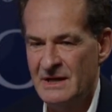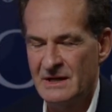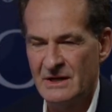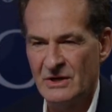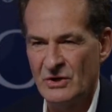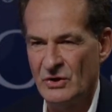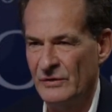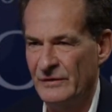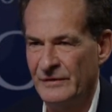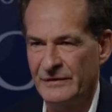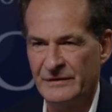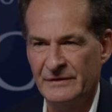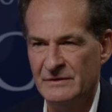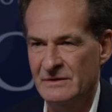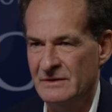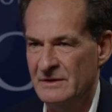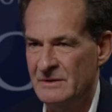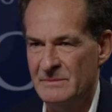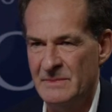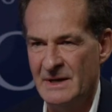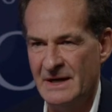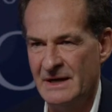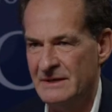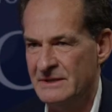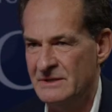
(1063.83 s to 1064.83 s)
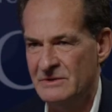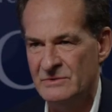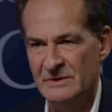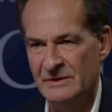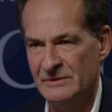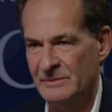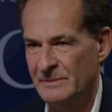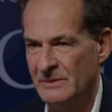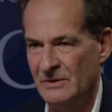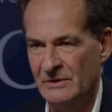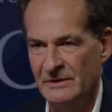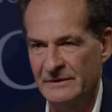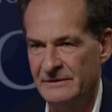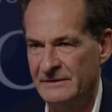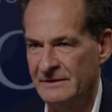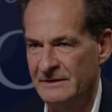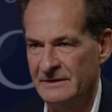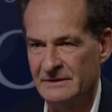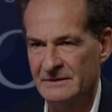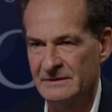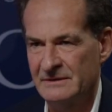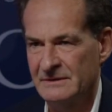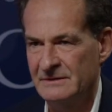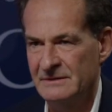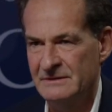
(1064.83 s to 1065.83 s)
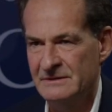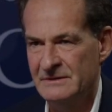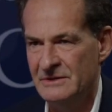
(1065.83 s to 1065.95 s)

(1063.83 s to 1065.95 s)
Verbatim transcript: concerned about US politics.